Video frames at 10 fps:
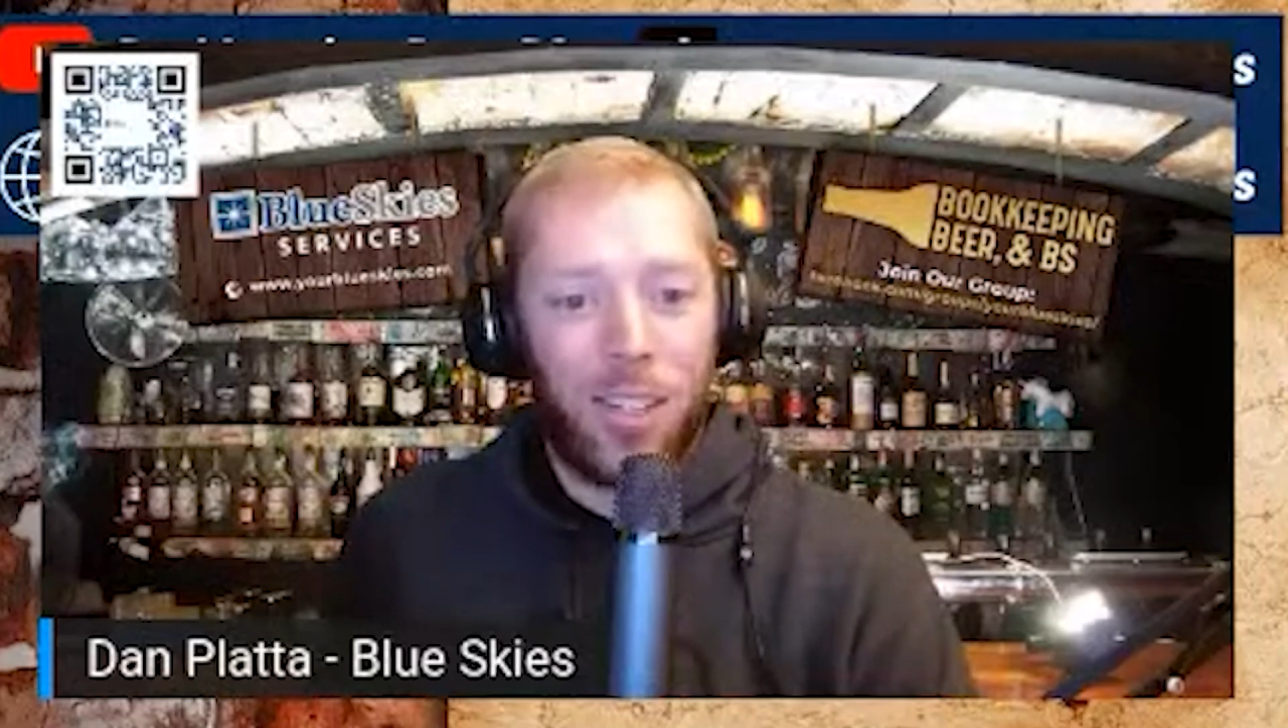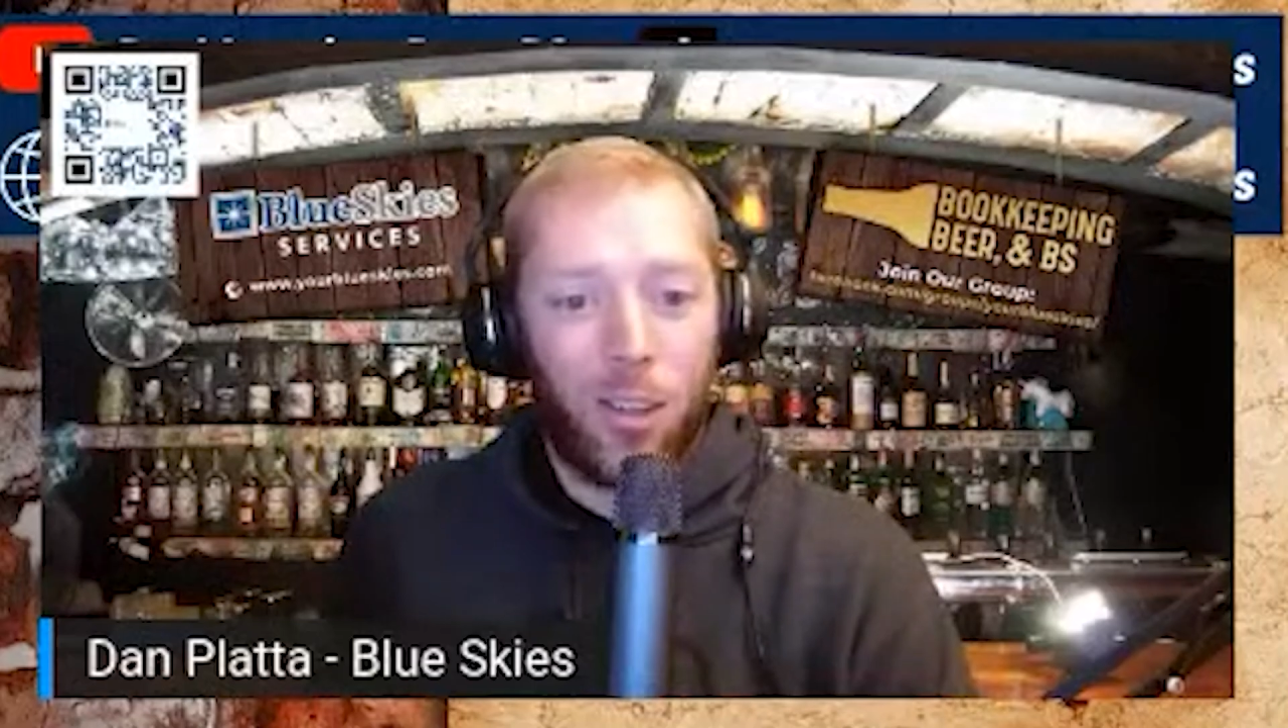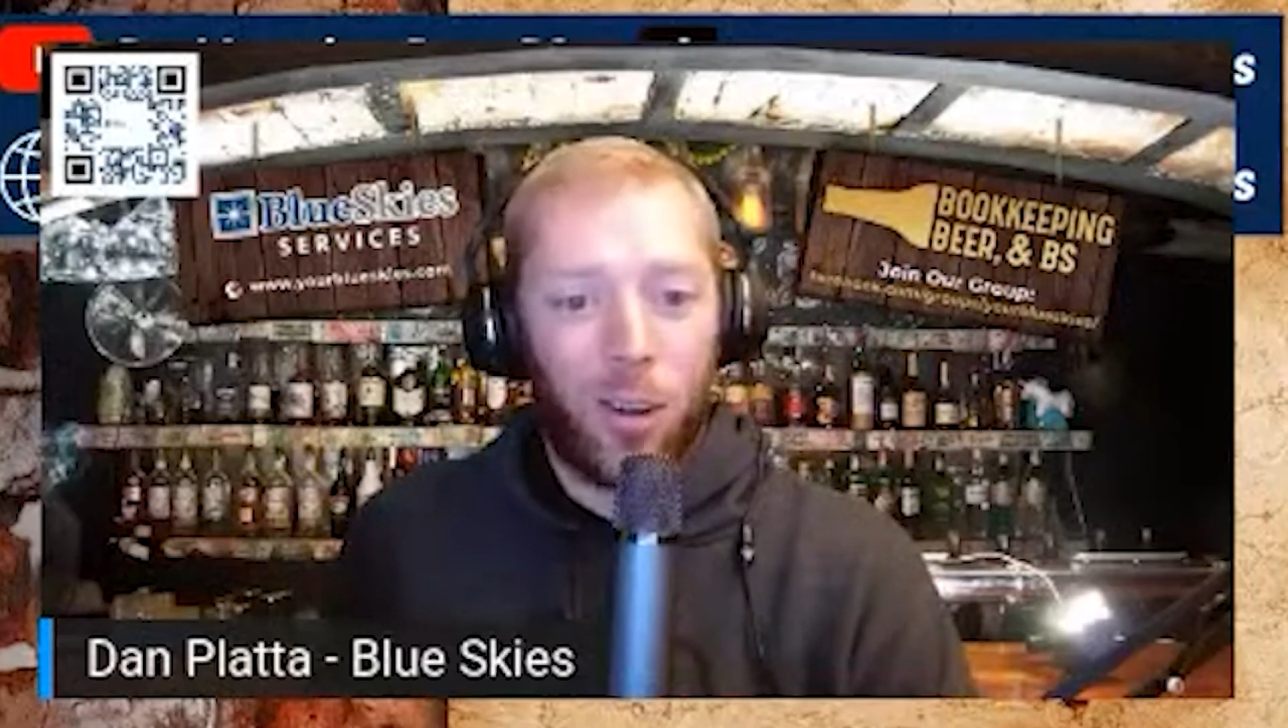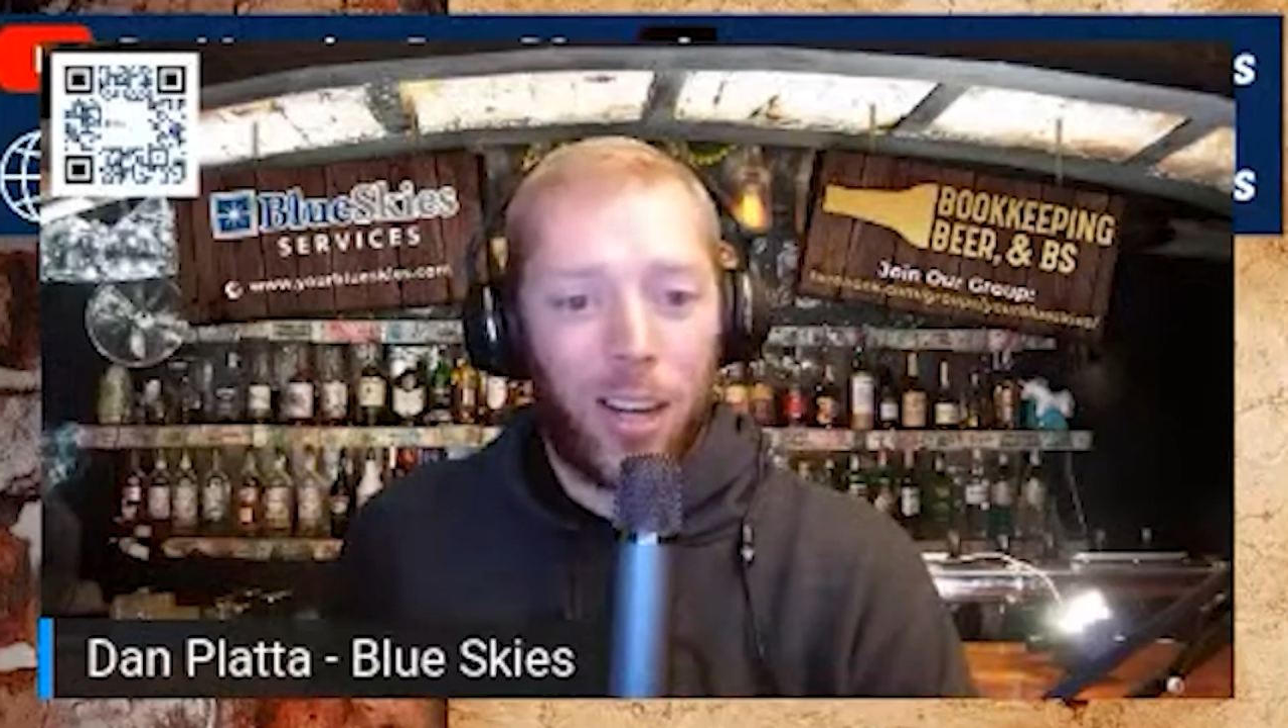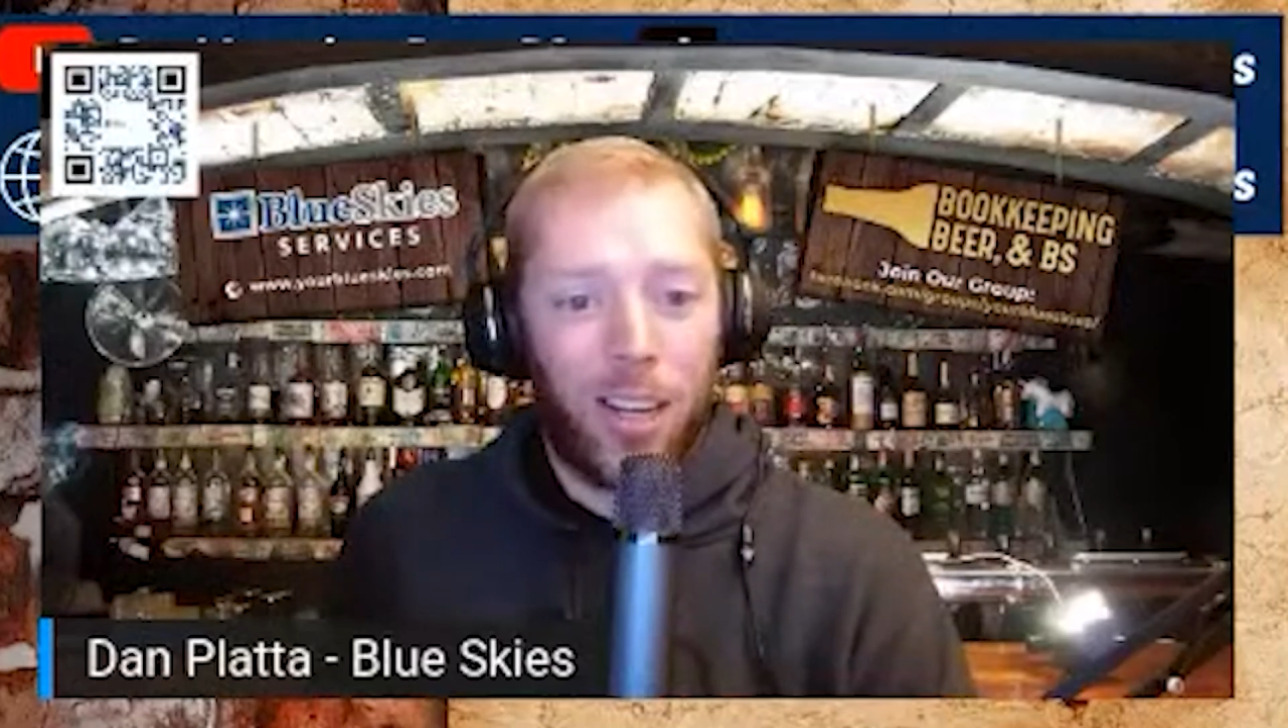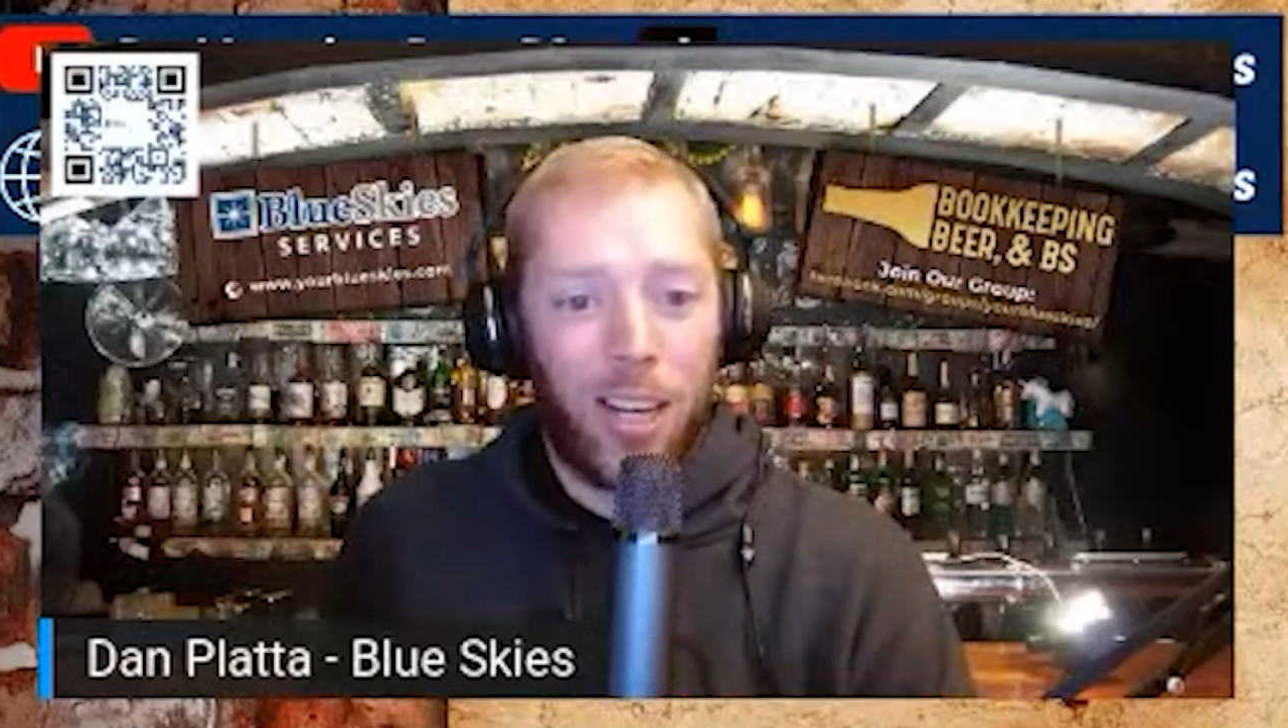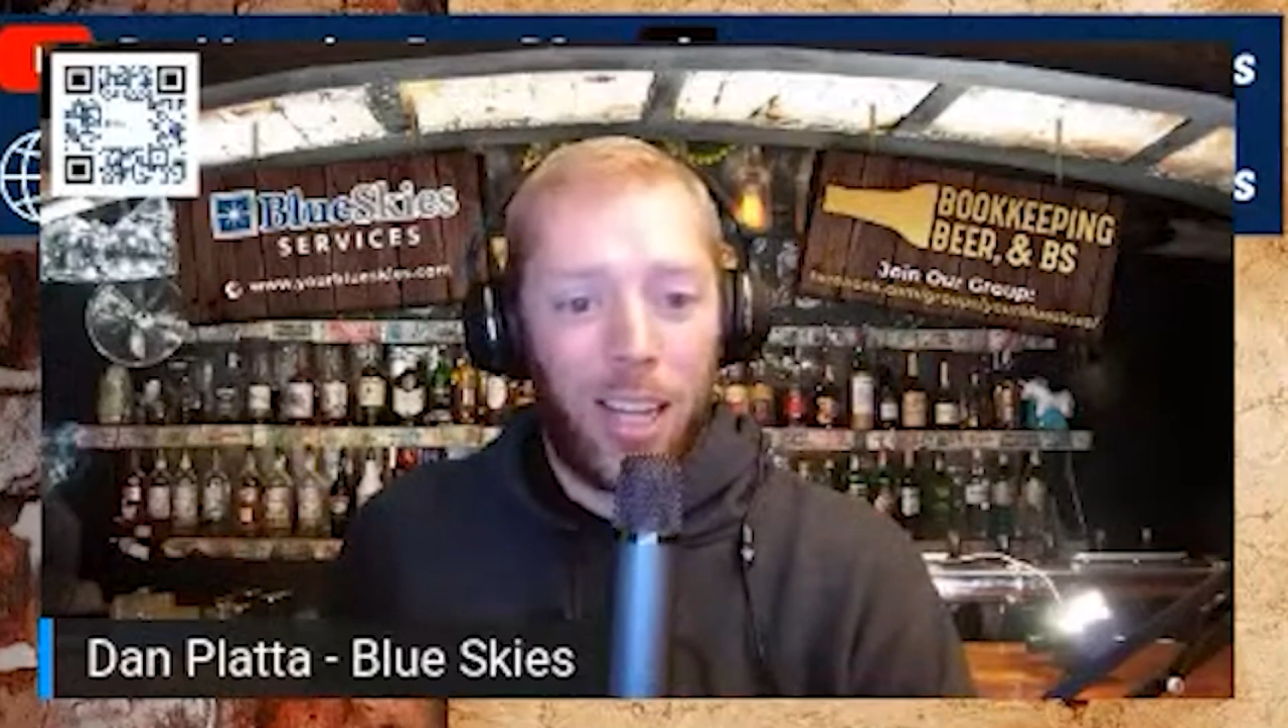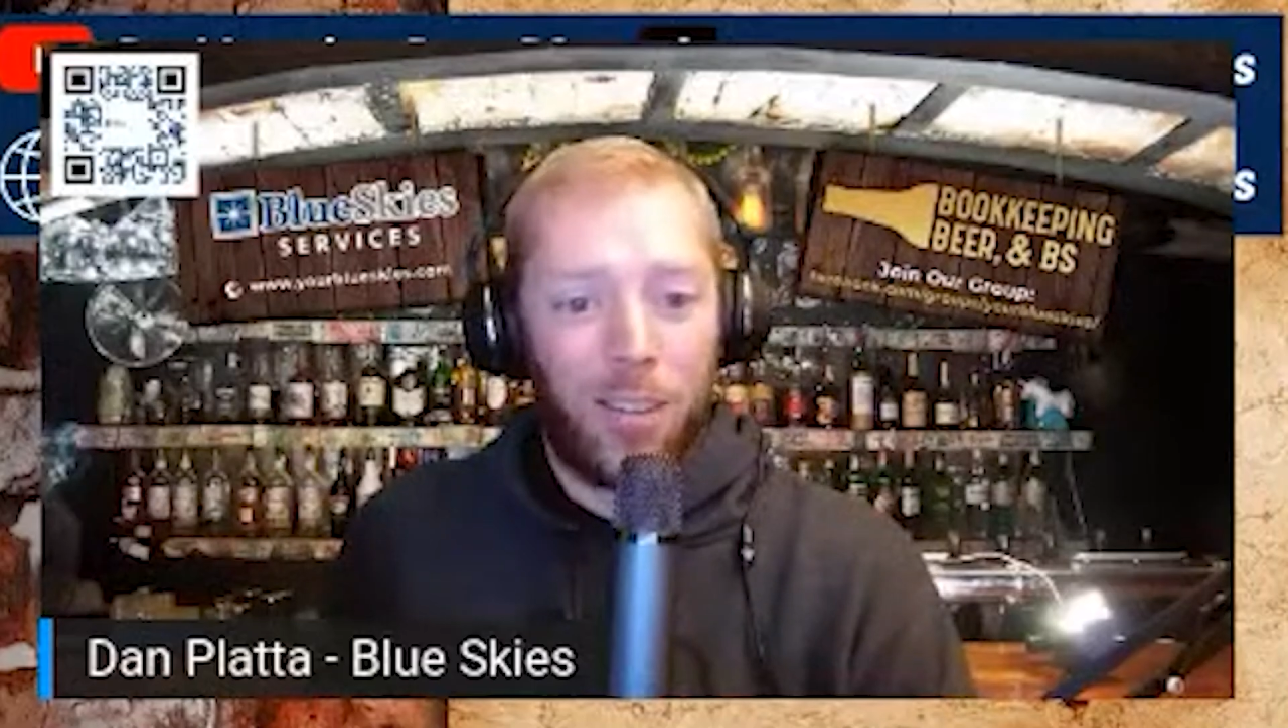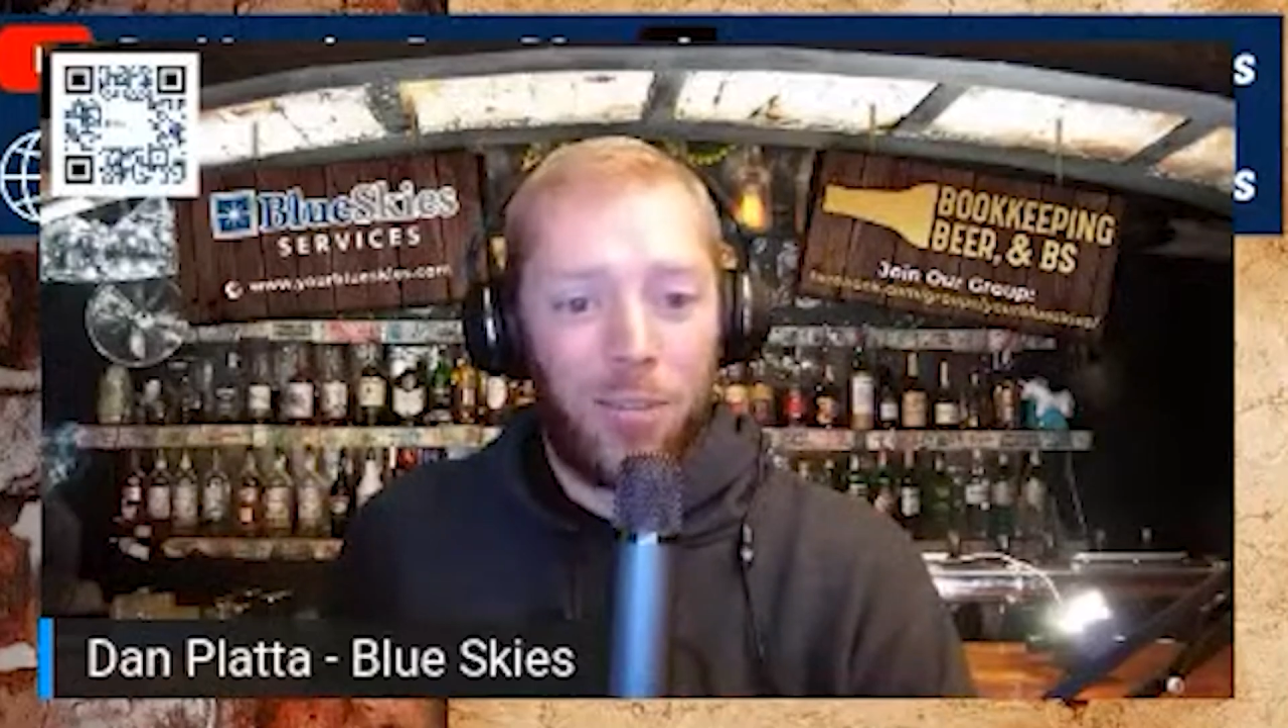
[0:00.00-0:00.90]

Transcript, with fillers: you credit on the